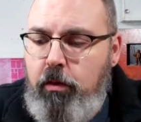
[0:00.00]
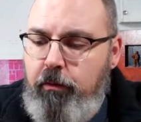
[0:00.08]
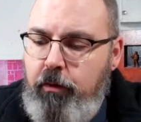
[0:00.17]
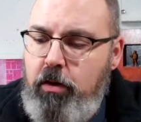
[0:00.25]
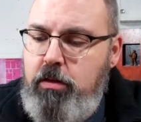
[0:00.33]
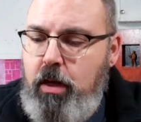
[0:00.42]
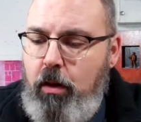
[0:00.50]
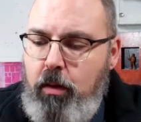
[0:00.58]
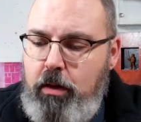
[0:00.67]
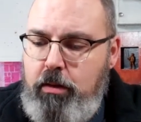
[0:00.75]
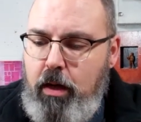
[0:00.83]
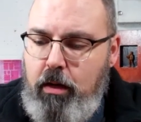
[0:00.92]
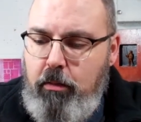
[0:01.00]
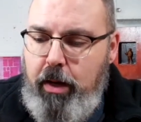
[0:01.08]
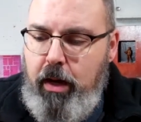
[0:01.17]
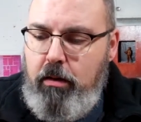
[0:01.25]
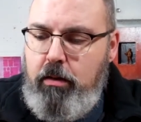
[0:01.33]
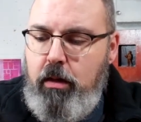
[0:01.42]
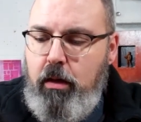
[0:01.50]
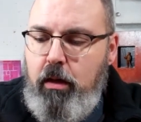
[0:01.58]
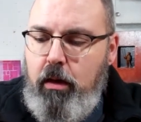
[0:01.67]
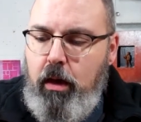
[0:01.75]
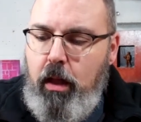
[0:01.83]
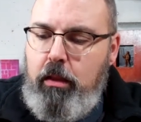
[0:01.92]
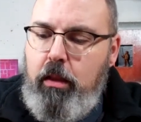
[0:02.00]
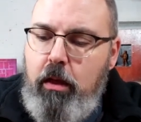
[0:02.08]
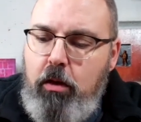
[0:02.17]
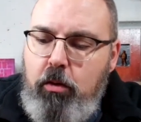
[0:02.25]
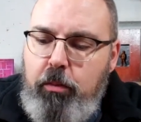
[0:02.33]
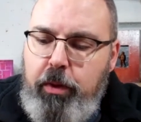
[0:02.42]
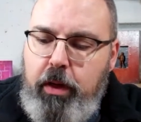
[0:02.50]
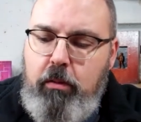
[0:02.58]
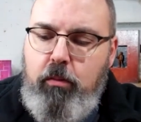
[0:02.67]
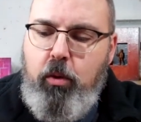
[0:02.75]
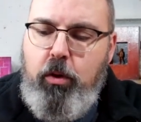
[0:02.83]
The first, I want to talk about a little bit